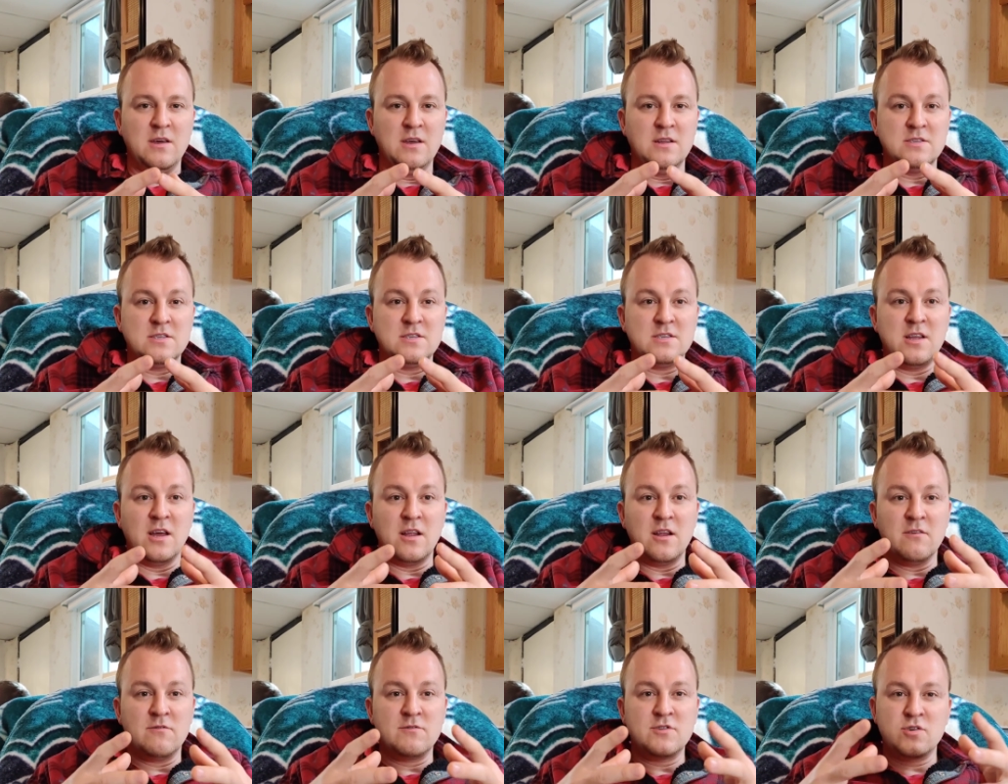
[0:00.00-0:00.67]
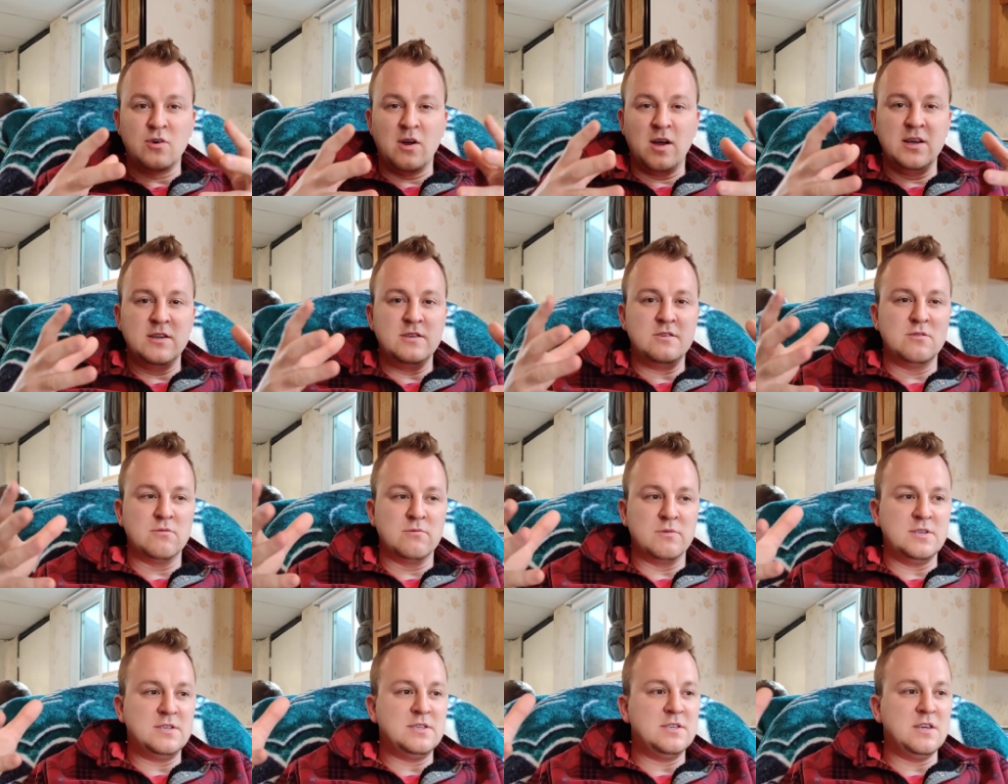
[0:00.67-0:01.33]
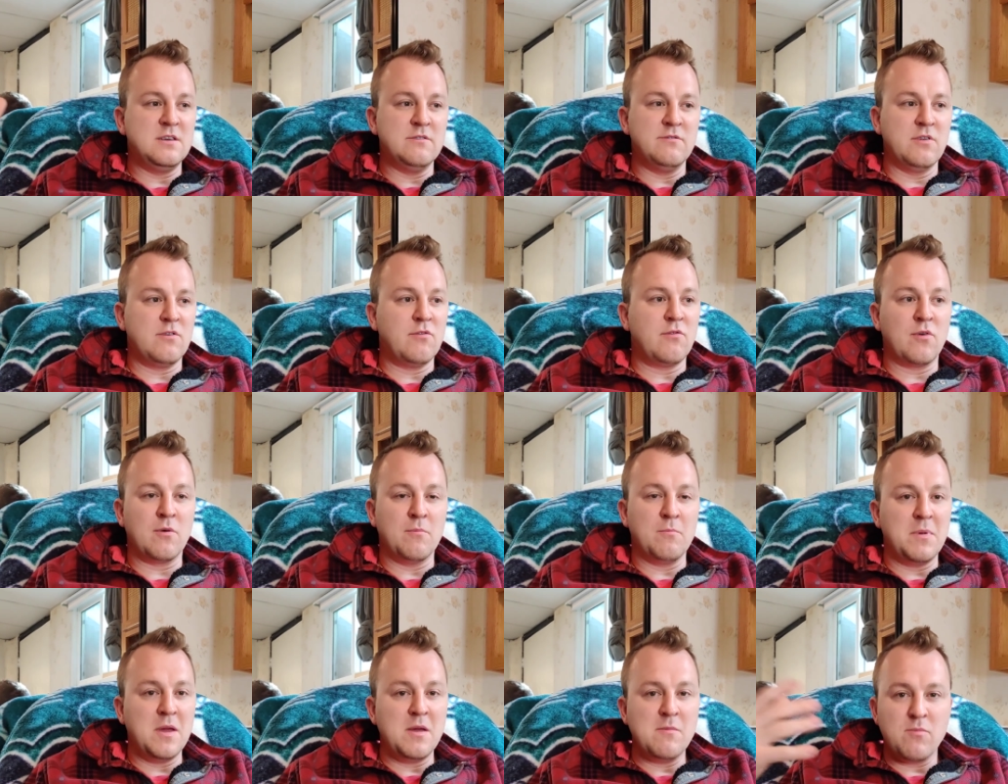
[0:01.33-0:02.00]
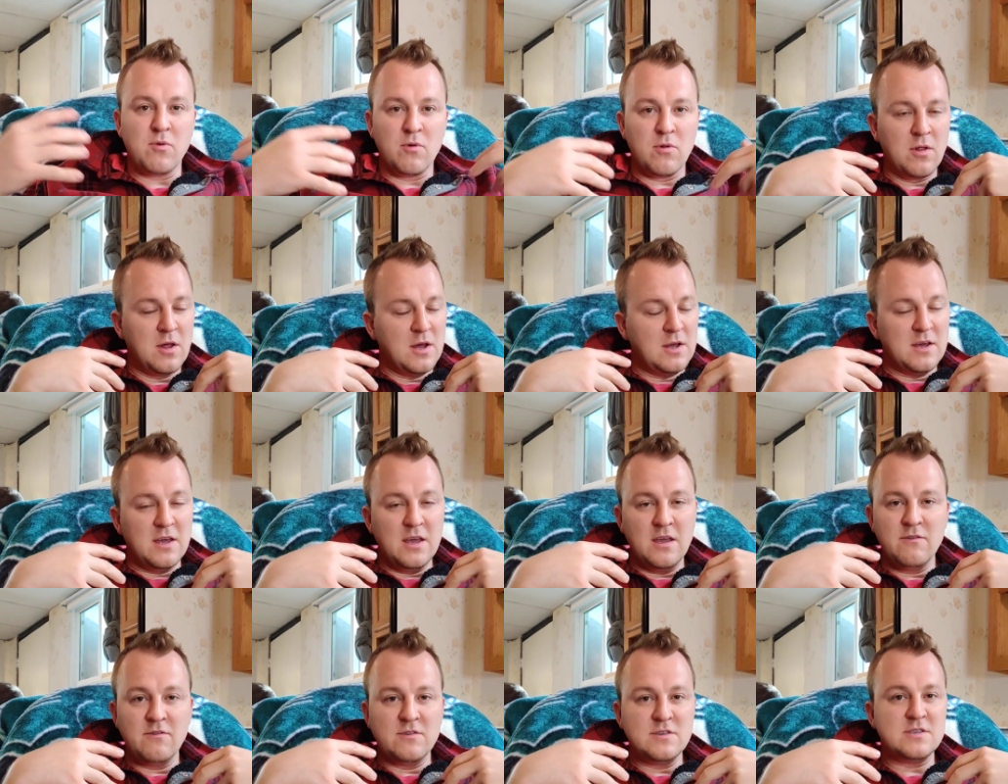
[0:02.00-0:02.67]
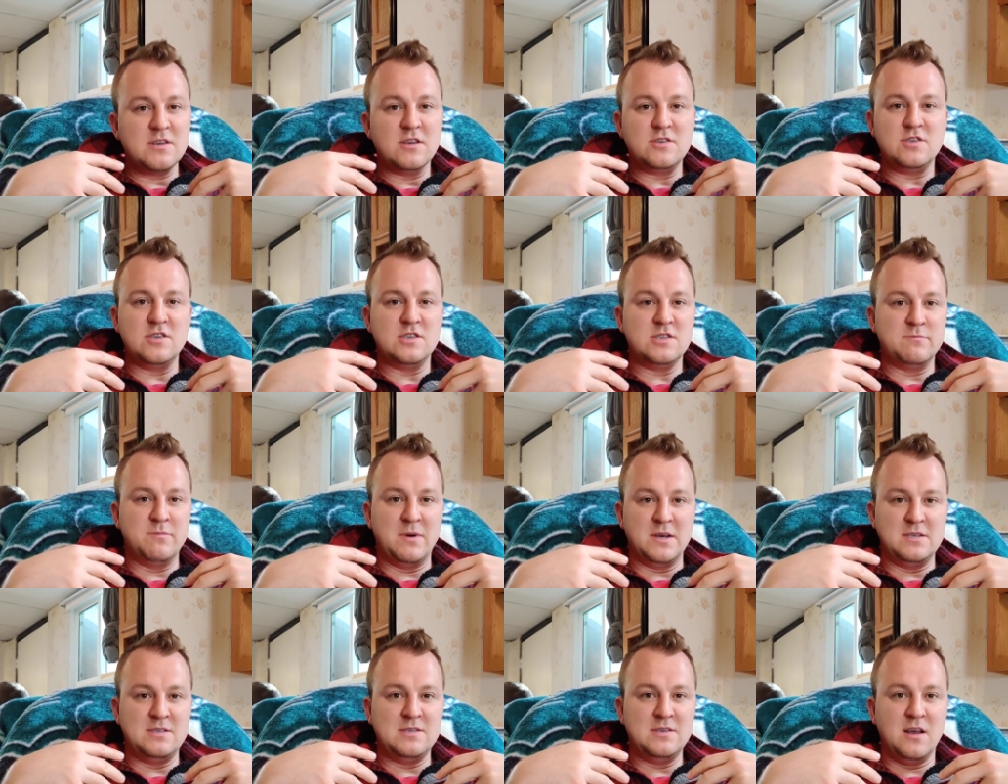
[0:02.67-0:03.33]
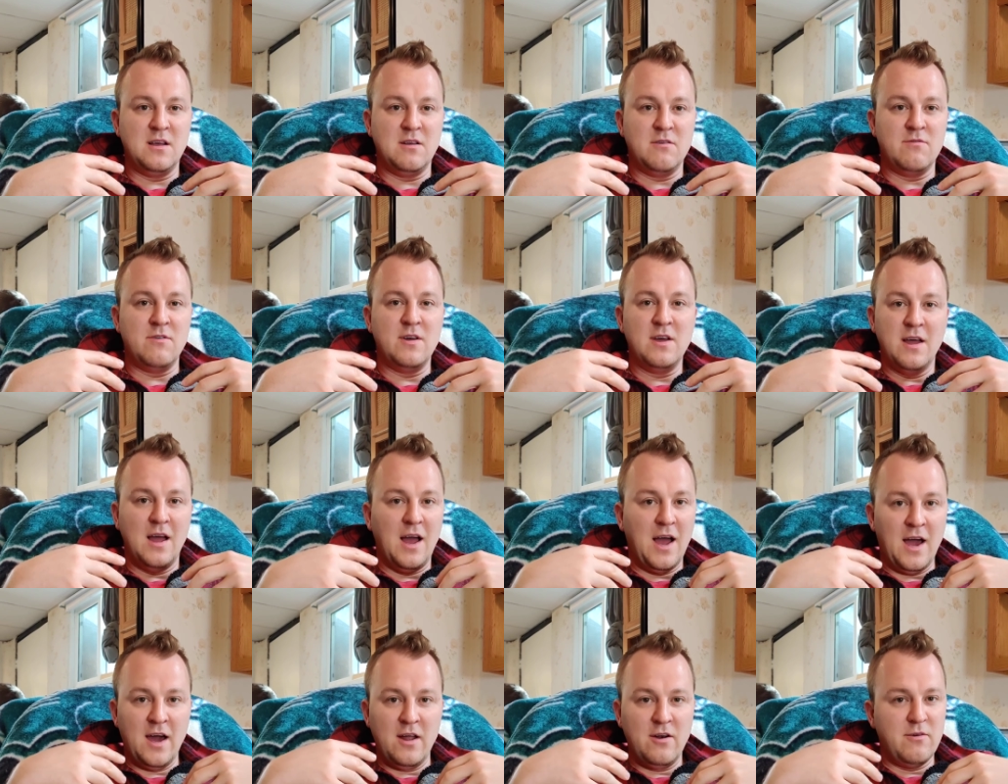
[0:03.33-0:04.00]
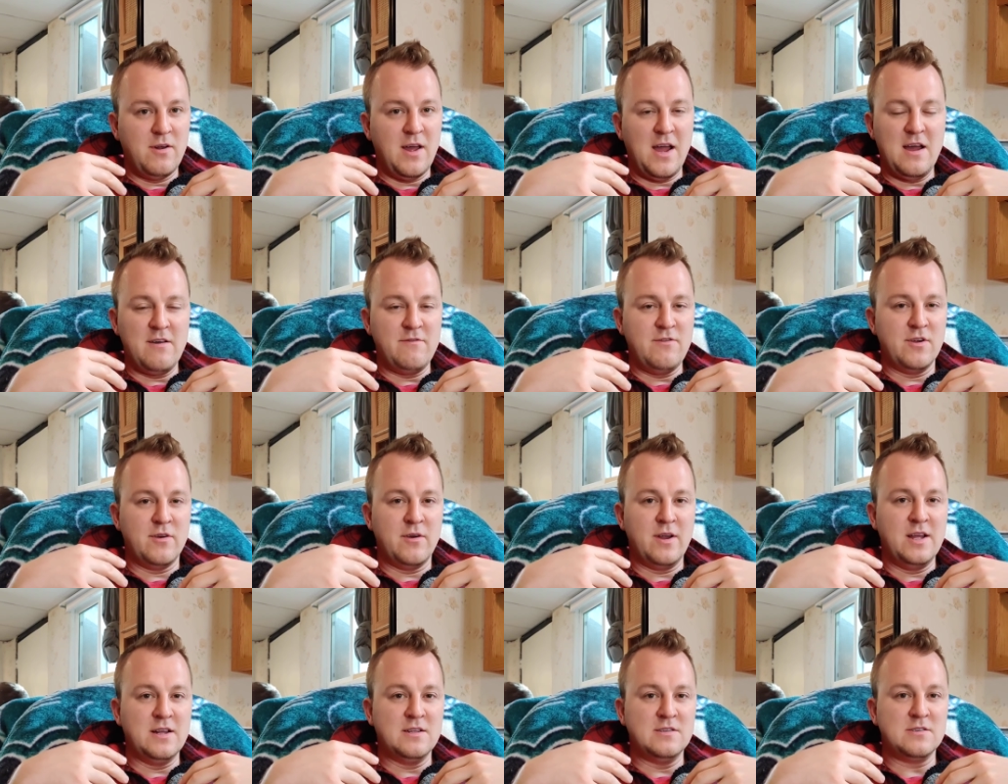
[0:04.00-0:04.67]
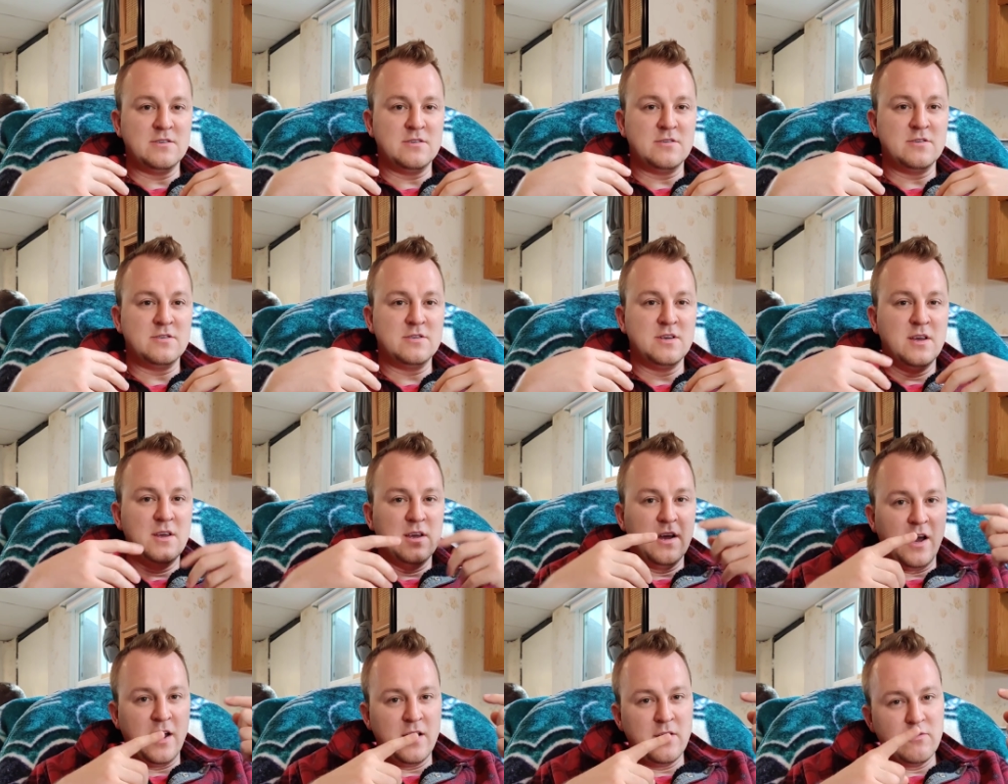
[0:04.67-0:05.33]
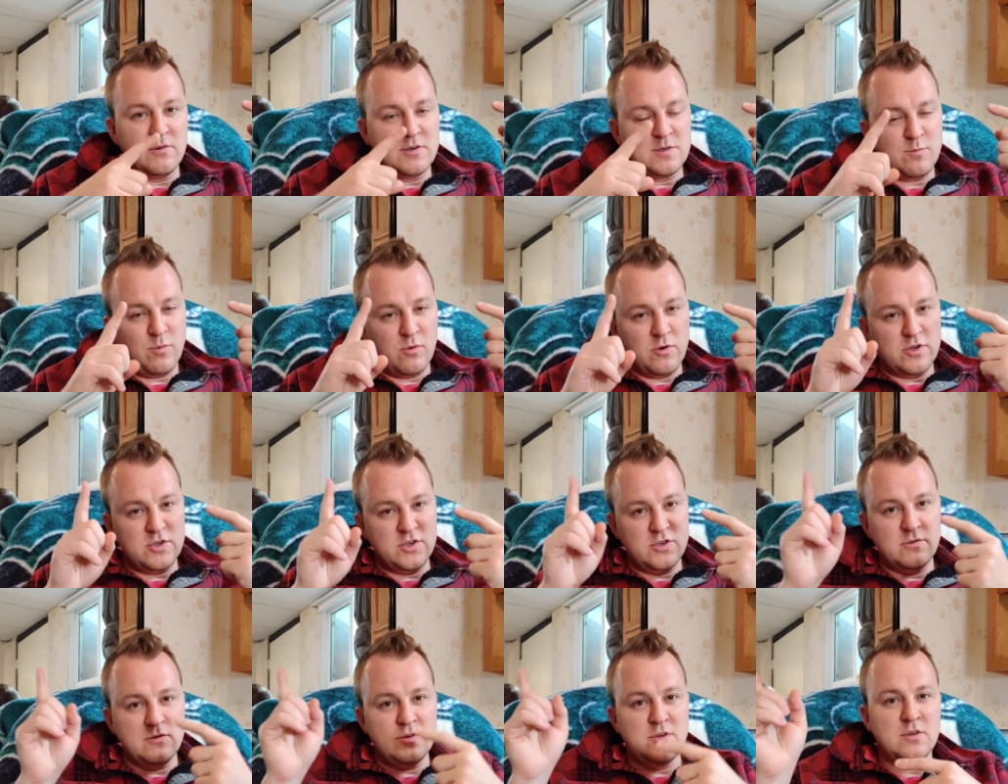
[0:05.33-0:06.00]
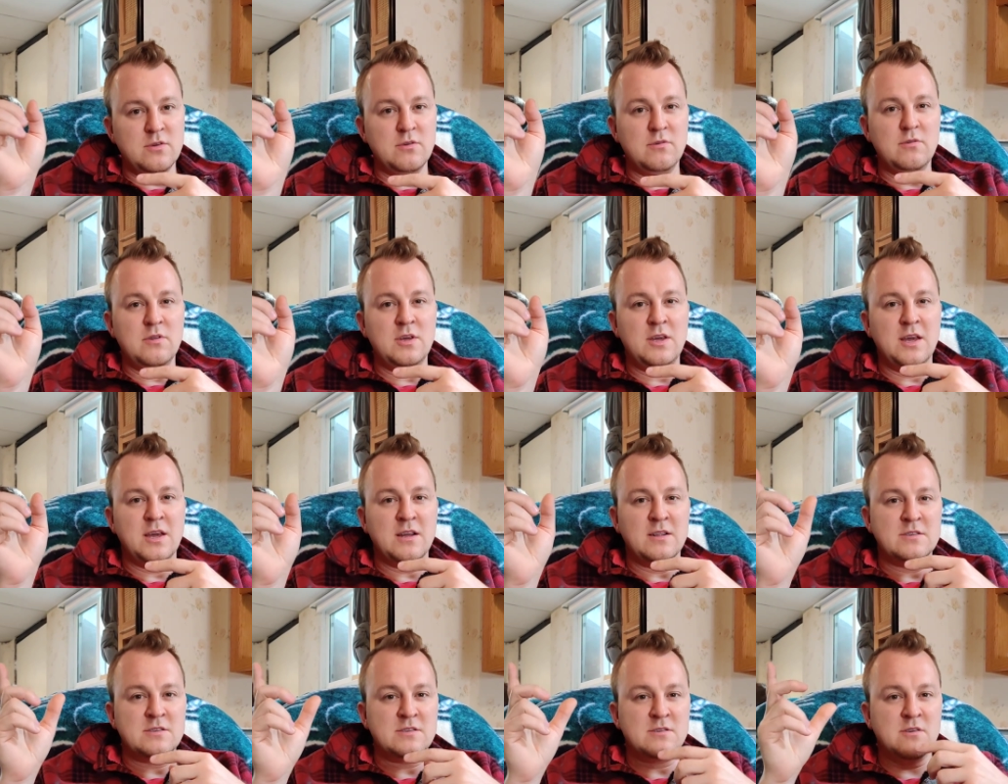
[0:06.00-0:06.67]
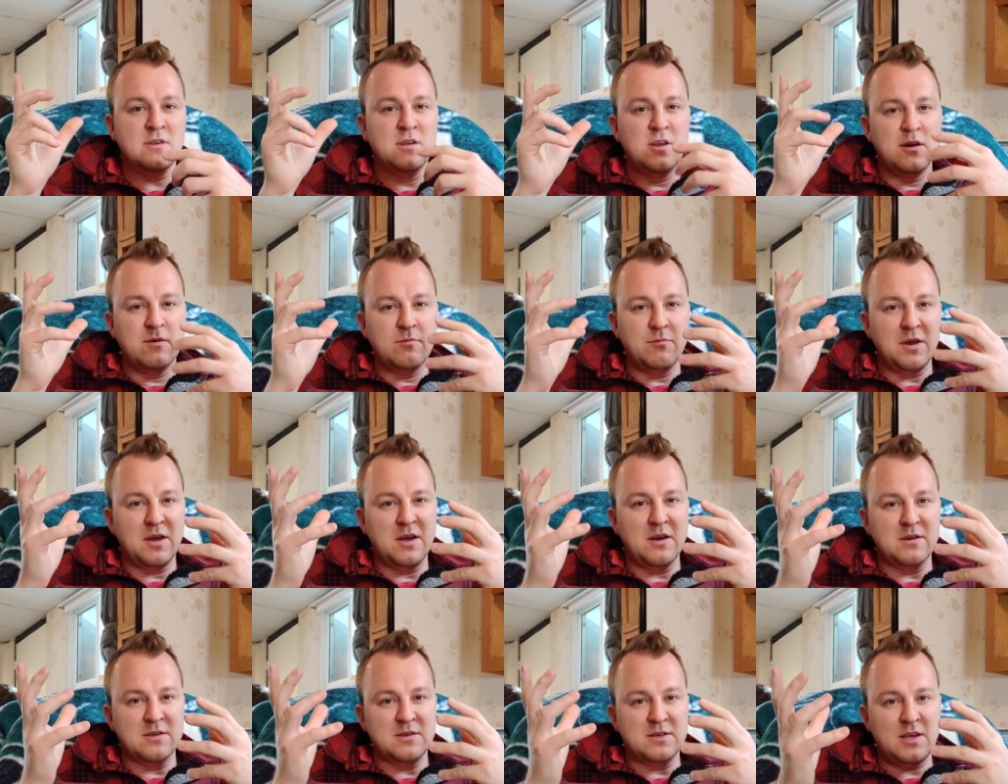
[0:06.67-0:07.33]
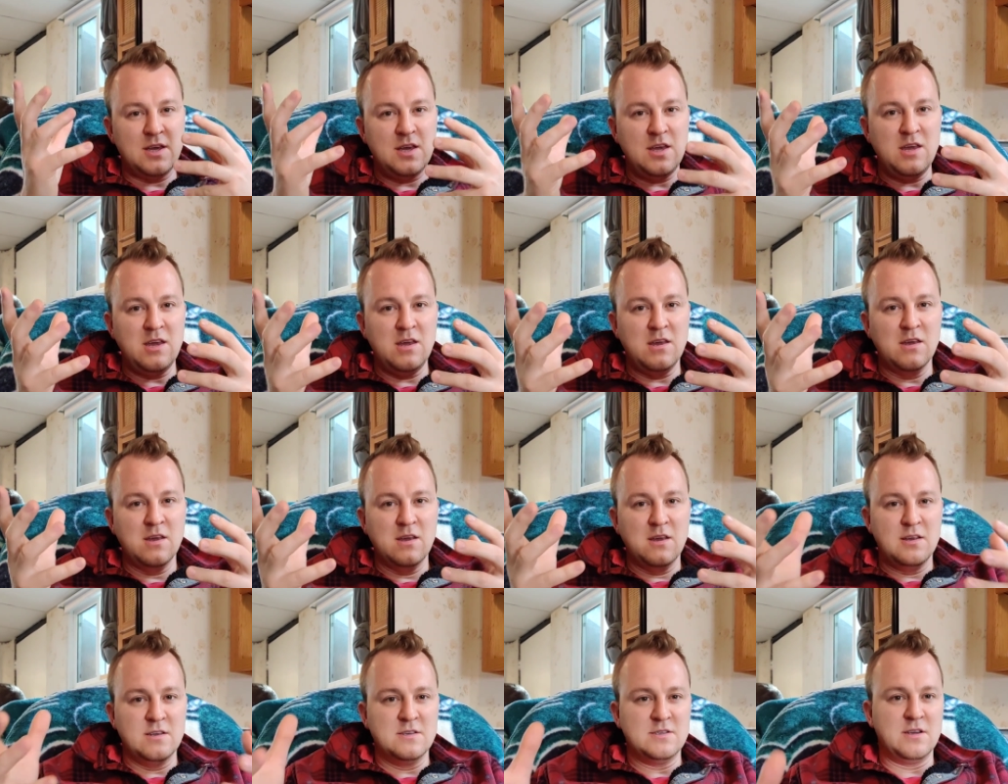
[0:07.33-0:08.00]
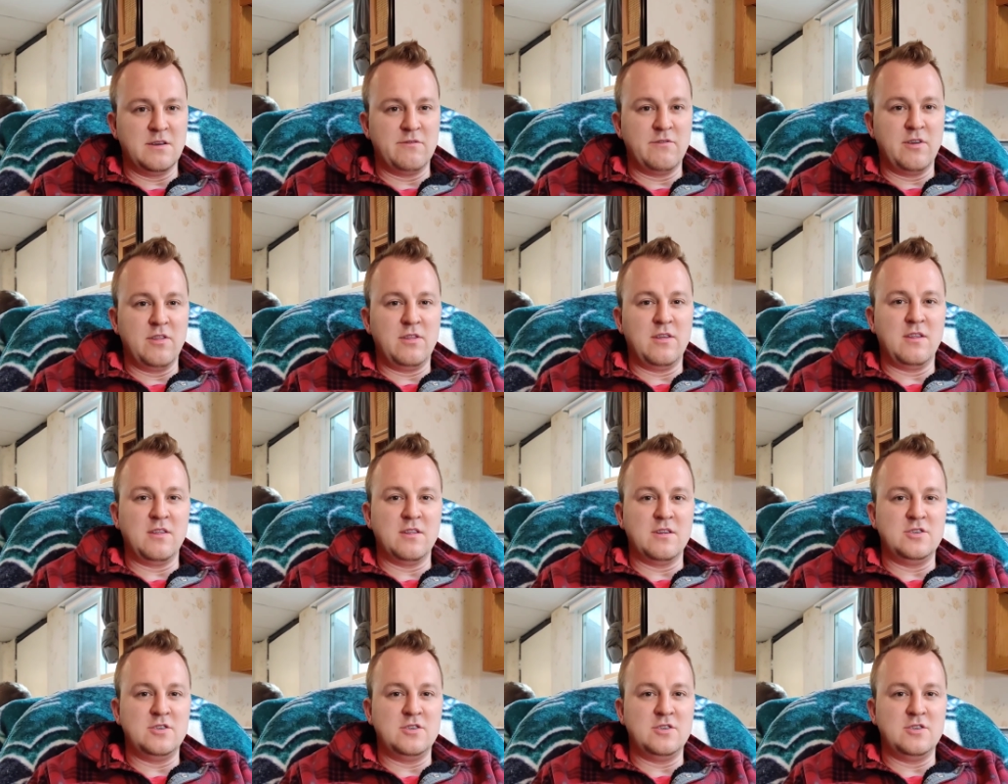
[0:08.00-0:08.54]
instead of trying to receive it from people, even such as myself. I don't have your answers. I always point you to the answer because he is everything